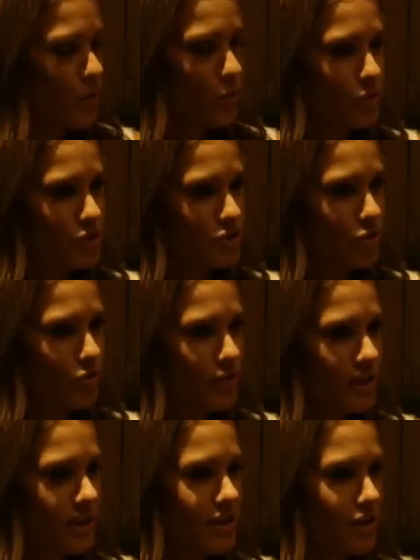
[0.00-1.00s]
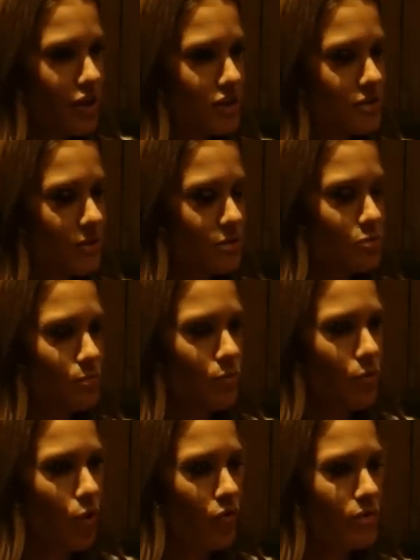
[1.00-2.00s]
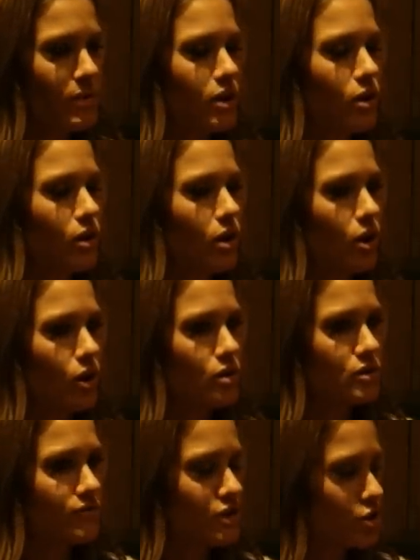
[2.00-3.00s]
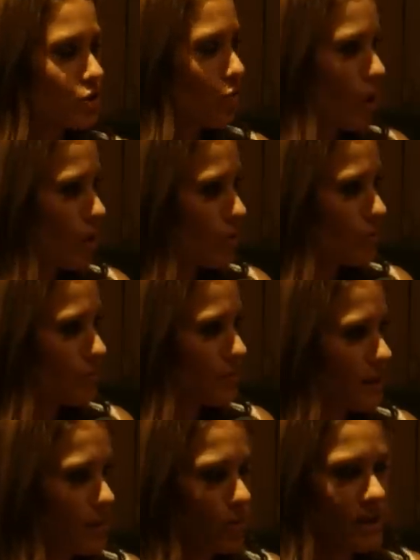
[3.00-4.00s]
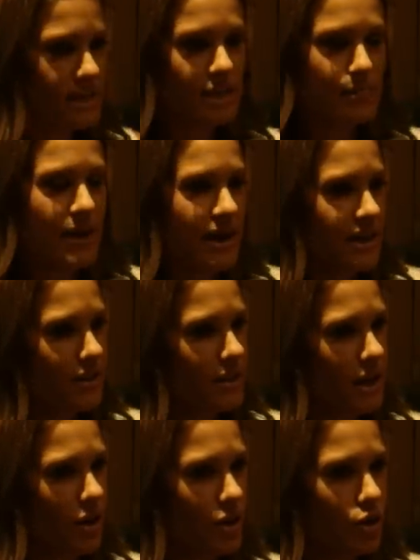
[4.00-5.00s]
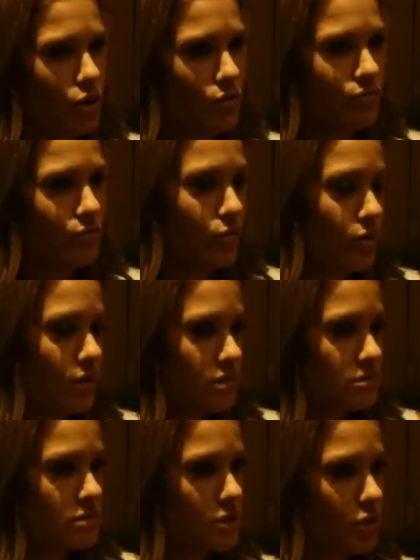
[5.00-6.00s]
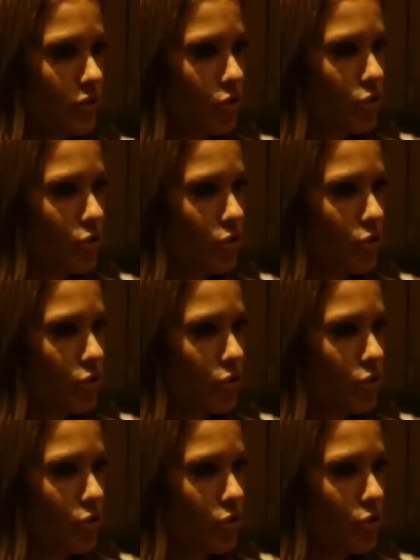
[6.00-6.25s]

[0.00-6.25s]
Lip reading: Which is only like it's only made our division grow, but I'm ready to get back in there and go for, you know, the